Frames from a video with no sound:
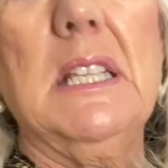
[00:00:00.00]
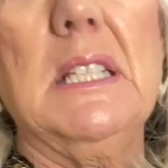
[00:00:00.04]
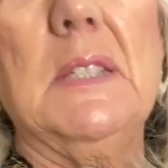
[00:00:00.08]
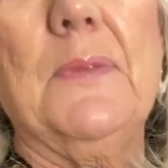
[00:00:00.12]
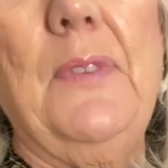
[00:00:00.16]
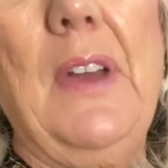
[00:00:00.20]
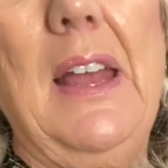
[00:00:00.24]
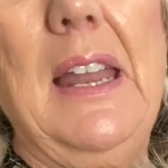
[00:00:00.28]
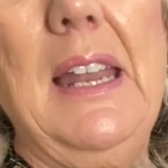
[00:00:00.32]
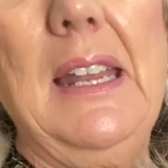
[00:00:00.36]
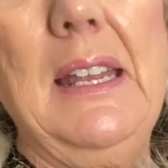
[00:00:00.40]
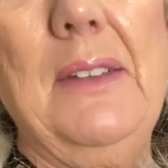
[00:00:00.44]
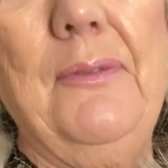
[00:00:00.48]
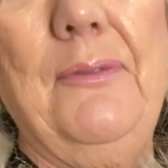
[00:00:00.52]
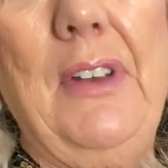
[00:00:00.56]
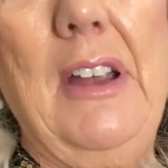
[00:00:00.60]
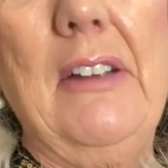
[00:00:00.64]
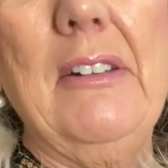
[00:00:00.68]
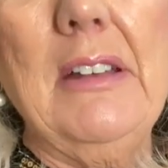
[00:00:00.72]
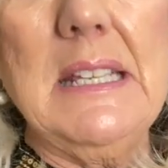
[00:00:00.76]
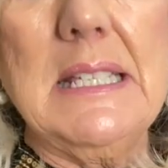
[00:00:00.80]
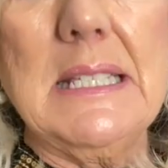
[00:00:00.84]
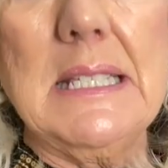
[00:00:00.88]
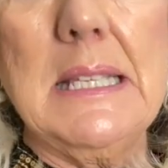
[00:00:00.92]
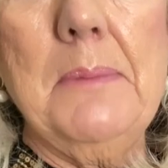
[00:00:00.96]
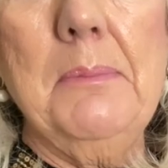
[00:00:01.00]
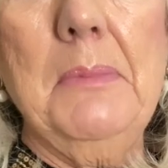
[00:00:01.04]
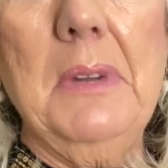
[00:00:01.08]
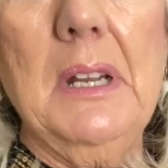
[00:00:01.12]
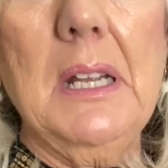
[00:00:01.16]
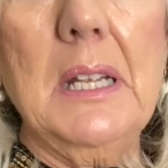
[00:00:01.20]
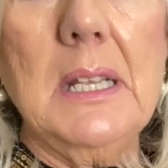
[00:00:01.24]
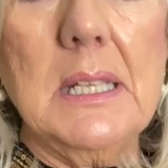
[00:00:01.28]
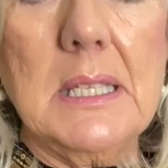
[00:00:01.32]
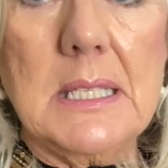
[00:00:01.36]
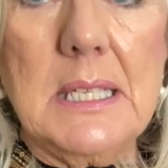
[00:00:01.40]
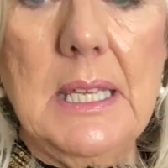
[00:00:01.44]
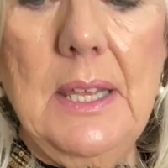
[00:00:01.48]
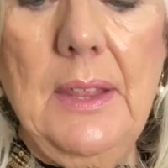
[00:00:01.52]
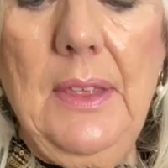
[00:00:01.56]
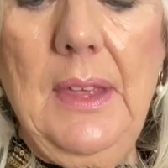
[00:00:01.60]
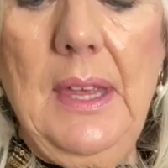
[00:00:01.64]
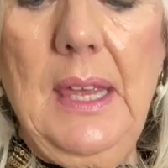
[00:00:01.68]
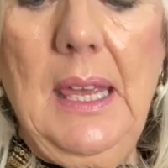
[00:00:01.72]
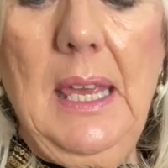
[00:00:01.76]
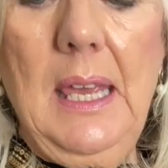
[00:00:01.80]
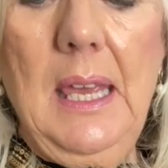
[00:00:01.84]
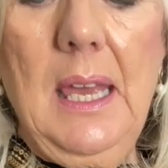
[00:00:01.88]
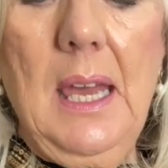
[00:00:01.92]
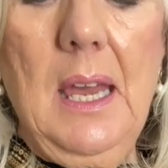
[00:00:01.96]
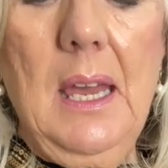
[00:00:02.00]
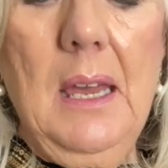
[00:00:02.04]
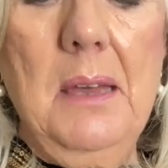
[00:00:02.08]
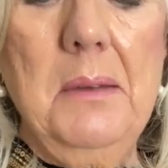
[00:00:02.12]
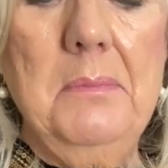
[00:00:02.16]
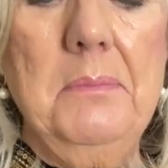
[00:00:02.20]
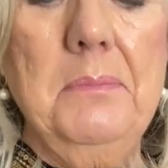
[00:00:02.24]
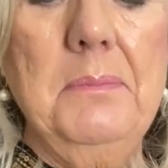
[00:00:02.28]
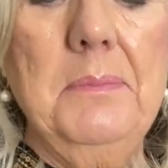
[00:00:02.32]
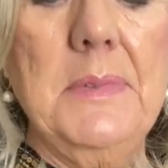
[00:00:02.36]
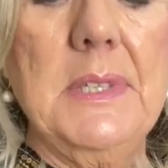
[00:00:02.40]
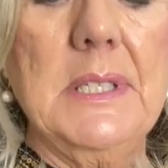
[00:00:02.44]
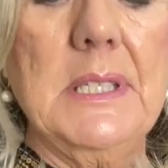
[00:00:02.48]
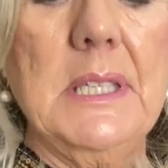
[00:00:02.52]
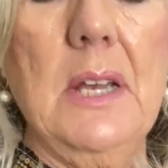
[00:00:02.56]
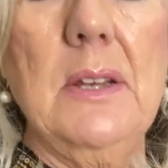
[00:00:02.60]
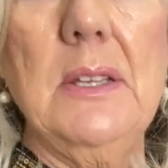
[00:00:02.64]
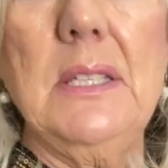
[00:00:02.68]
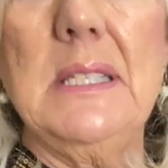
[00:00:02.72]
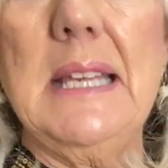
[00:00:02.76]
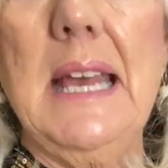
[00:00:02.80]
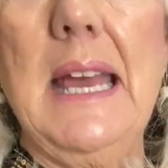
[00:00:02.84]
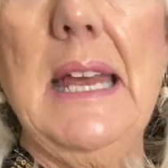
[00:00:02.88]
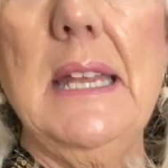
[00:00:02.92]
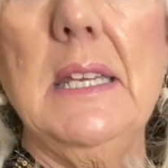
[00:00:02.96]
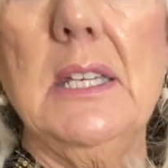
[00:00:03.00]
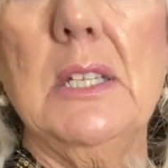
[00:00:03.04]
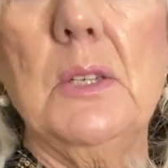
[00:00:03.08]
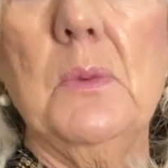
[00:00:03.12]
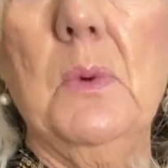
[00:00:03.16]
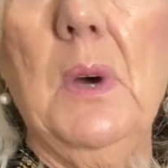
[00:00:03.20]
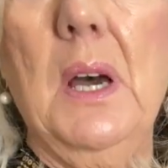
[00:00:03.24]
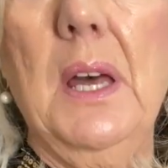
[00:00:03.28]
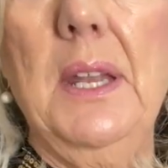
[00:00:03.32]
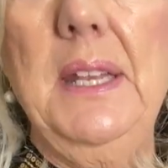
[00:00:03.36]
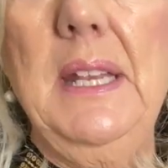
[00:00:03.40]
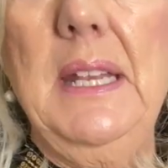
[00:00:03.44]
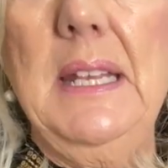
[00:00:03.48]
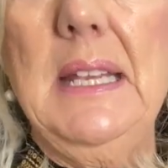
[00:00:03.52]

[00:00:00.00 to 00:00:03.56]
It's very similar to the Sosandra one.